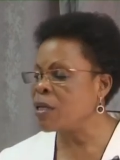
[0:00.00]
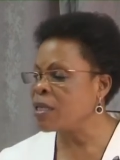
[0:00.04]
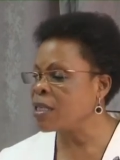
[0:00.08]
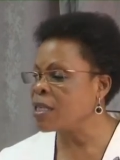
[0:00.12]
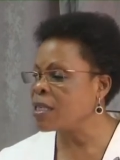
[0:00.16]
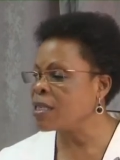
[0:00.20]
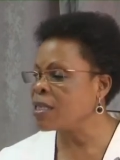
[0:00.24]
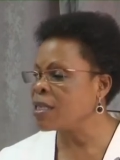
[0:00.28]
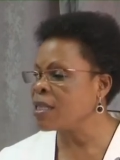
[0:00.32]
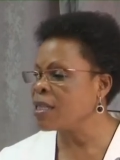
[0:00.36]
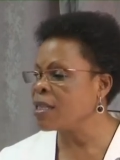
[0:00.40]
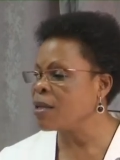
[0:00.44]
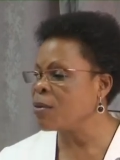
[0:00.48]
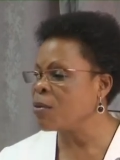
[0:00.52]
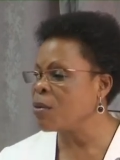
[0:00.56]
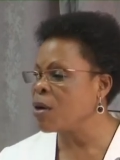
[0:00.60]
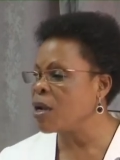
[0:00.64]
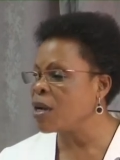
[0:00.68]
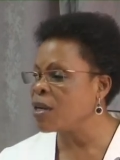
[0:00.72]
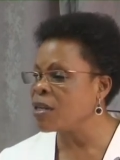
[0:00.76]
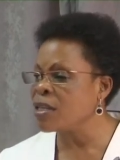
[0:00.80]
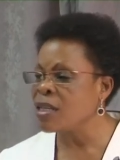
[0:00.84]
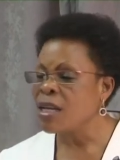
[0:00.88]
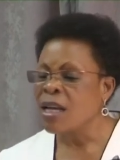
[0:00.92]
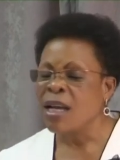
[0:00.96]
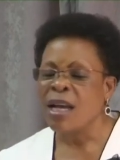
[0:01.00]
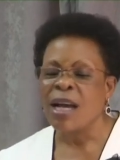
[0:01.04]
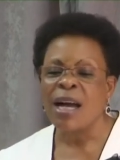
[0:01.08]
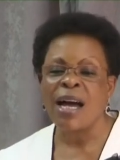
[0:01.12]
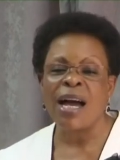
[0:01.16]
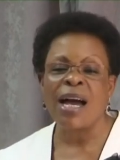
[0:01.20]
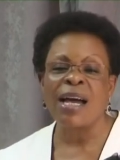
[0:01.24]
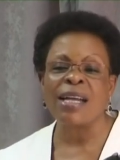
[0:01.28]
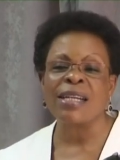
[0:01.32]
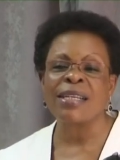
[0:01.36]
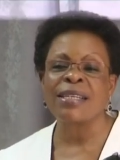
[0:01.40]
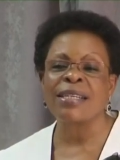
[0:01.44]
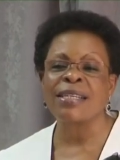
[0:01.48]
places in the world
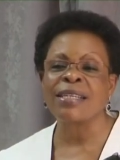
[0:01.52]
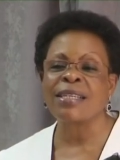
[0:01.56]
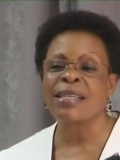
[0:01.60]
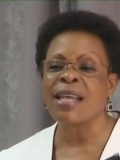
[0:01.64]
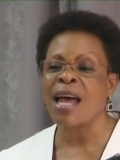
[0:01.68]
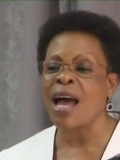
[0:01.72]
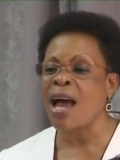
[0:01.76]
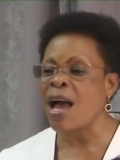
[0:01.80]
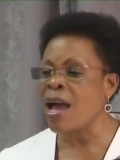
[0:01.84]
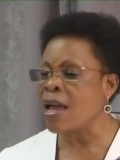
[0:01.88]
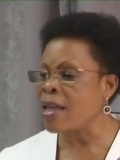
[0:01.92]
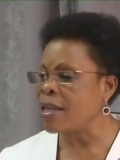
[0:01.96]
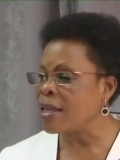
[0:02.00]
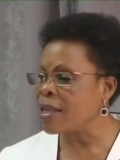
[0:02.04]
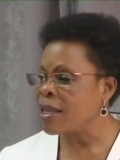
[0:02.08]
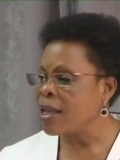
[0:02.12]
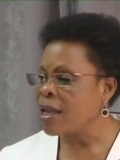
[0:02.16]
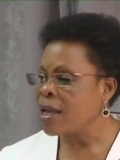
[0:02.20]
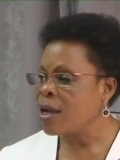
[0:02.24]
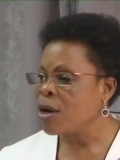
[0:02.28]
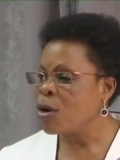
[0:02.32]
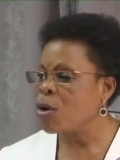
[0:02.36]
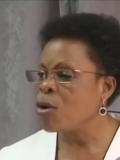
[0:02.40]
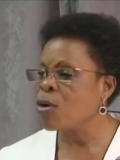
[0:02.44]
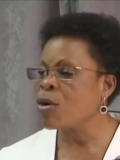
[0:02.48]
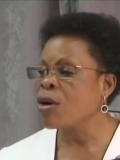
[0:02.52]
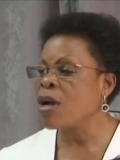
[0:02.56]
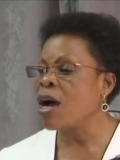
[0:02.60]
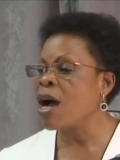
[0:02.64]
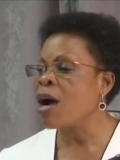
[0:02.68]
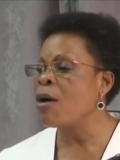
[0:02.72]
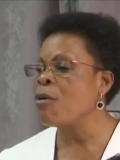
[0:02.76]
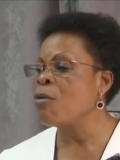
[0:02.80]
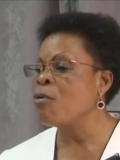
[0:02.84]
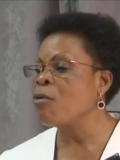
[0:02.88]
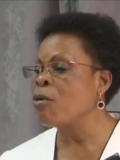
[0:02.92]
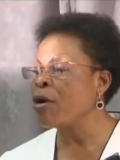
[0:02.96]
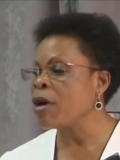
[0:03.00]
and sigh on
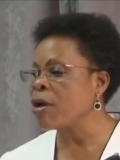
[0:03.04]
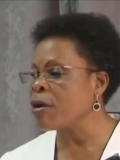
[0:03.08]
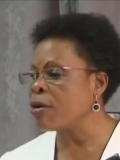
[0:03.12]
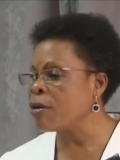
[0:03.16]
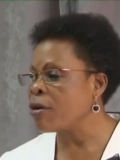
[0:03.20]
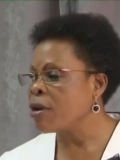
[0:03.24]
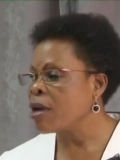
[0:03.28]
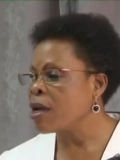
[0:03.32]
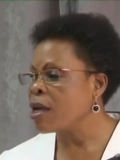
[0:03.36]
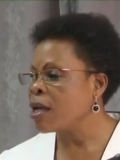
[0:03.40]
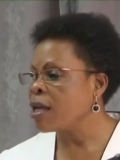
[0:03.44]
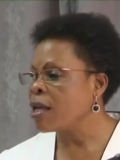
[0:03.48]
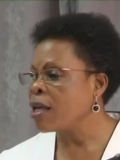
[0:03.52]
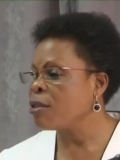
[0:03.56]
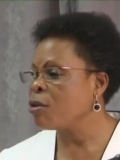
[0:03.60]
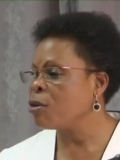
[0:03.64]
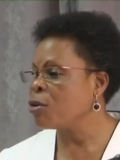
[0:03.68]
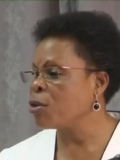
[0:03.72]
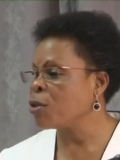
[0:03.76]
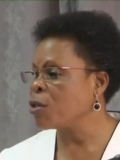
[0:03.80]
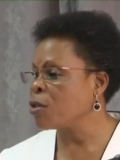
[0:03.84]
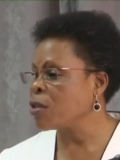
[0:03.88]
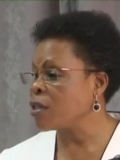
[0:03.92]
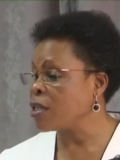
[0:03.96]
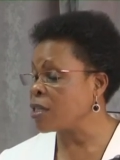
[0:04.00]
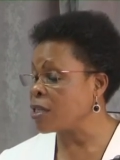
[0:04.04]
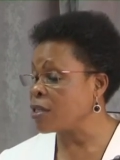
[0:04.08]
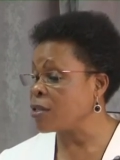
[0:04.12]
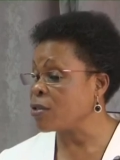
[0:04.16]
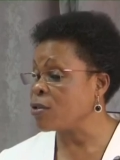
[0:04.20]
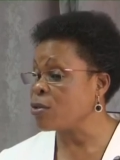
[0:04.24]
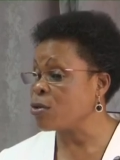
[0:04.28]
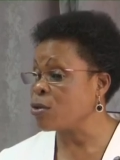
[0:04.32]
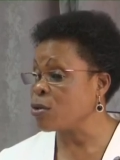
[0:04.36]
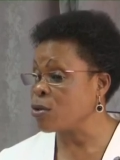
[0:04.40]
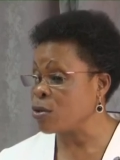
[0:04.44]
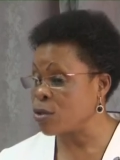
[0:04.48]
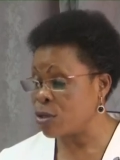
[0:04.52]
how well those cities
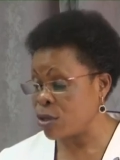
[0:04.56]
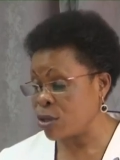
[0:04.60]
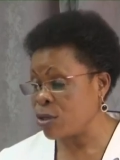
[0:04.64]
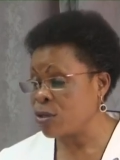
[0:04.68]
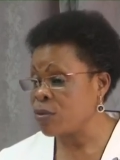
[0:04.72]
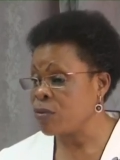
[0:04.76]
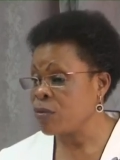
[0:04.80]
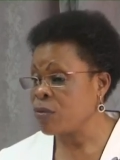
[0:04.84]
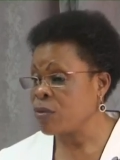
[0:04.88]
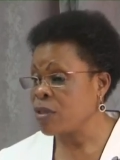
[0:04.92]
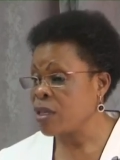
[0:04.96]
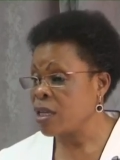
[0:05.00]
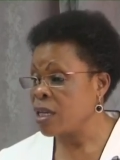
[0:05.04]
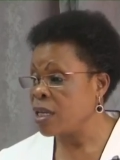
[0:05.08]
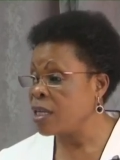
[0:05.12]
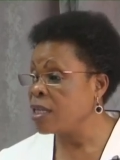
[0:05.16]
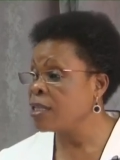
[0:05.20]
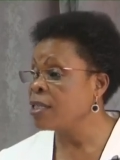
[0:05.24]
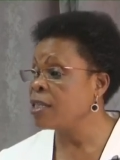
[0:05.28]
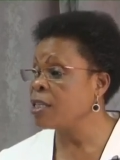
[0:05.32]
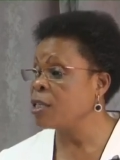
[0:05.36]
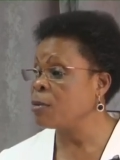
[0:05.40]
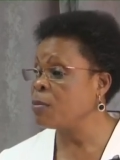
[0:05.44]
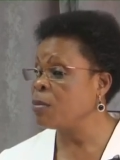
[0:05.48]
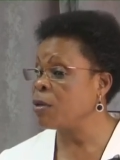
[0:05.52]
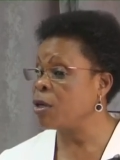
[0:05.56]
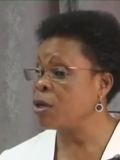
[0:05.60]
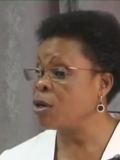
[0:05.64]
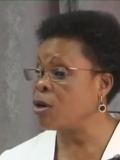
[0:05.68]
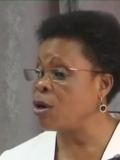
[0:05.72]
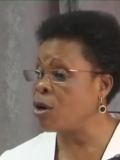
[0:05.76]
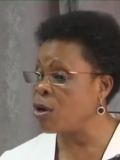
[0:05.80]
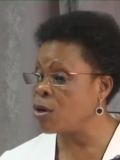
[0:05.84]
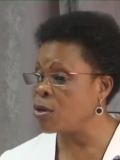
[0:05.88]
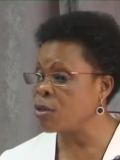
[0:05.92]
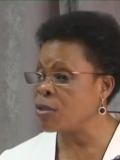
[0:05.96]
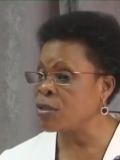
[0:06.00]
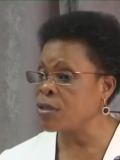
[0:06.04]
look. It is
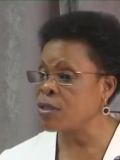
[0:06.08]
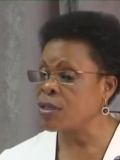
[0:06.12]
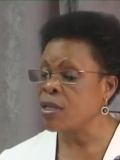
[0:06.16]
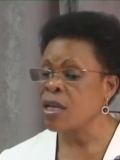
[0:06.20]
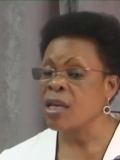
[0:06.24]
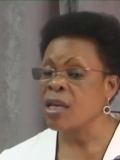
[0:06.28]
because